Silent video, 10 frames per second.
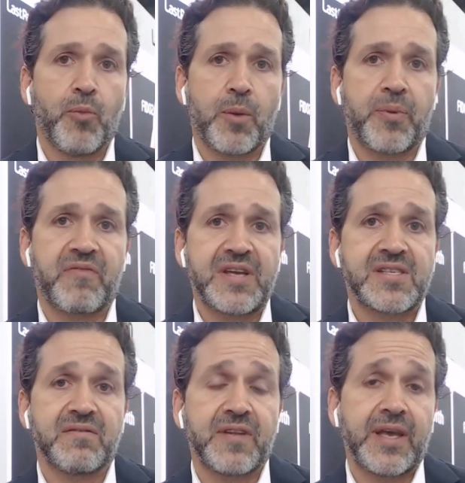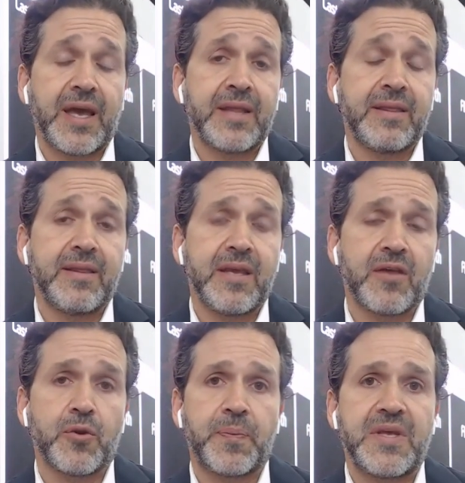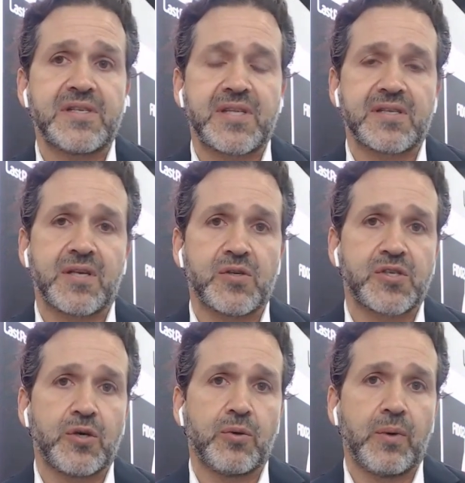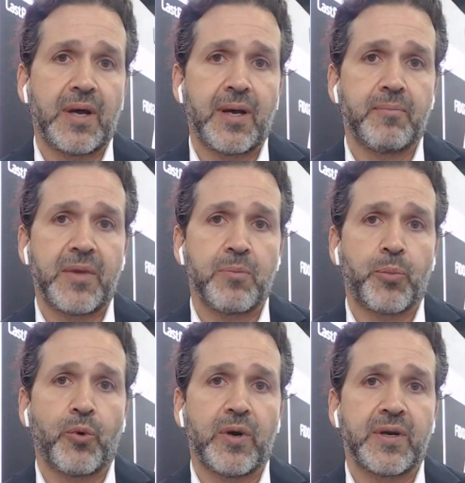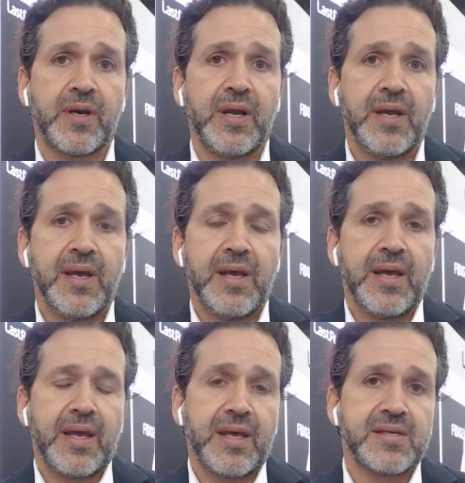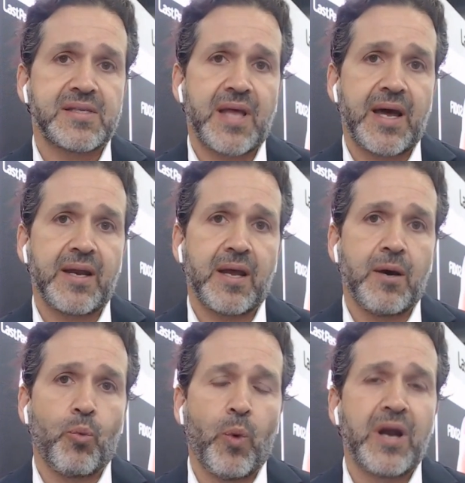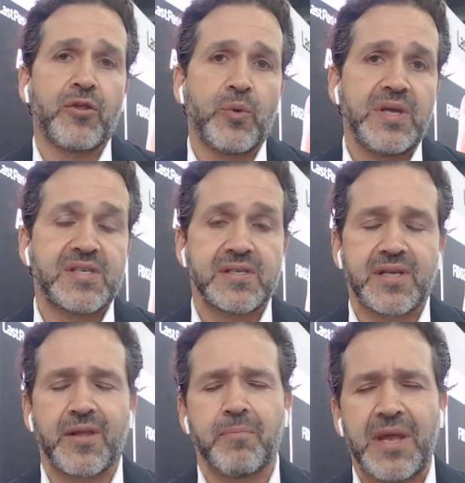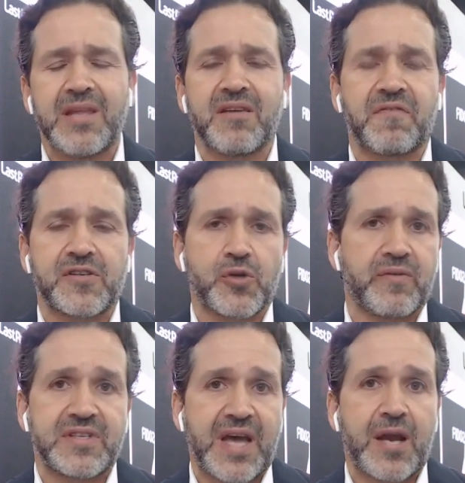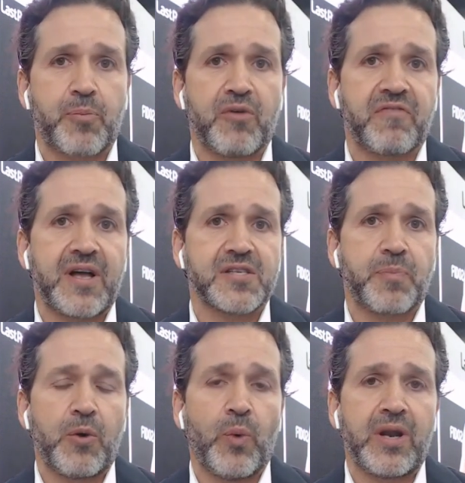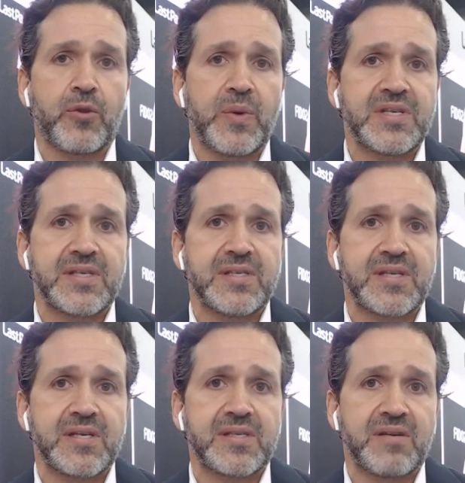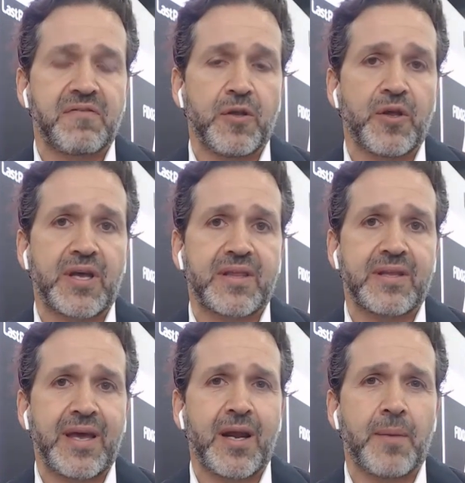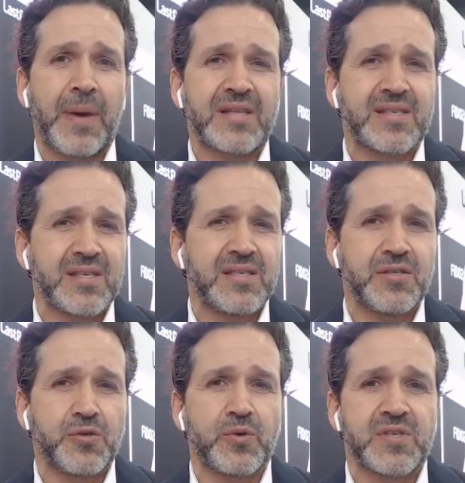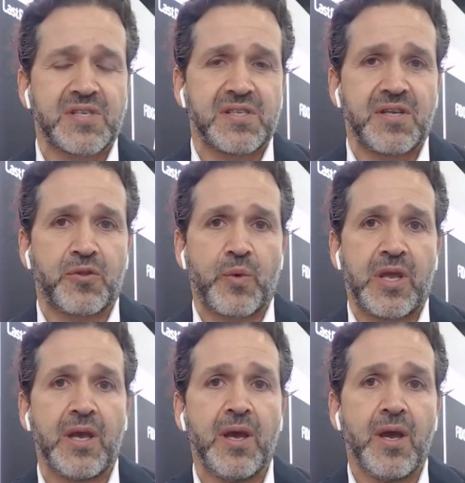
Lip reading: pervasively. And the other piece that's also important is that one of the reasons, and there are many different sort of attack profiles, but one of the reasons is, if you look at the data, about 62 or 63%